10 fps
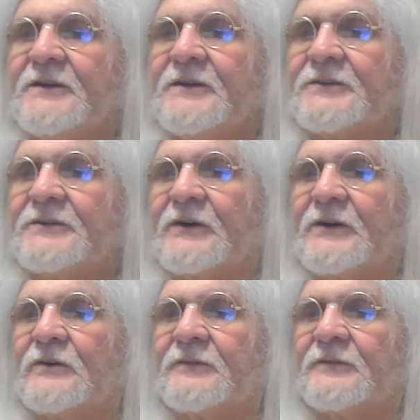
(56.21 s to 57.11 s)
So
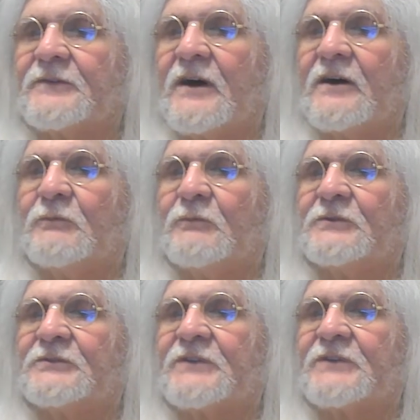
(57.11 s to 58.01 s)
if not, we'll
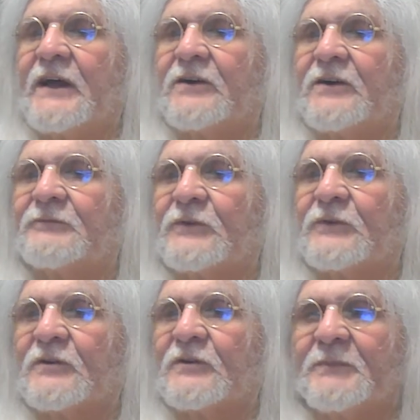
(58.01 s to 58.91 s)
just hang on for a
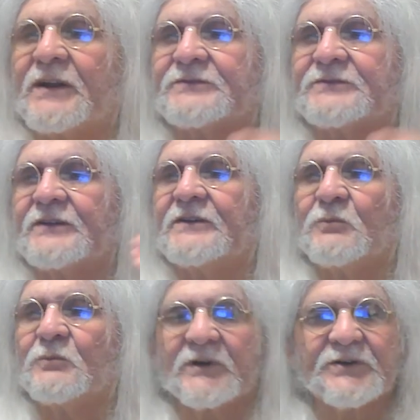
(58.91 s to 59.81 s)
little bit because I did
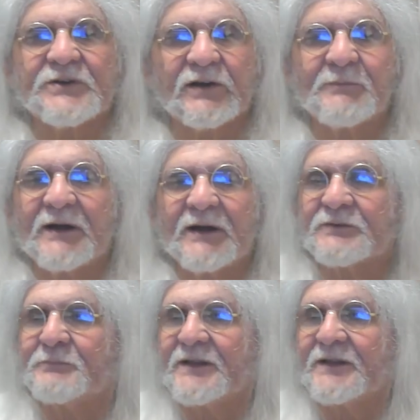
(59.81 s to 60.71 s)
want to talk about some
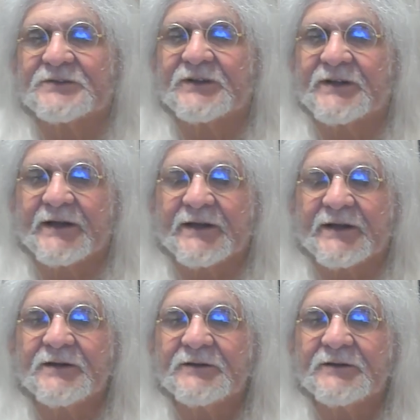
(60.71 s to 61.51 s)
pins today.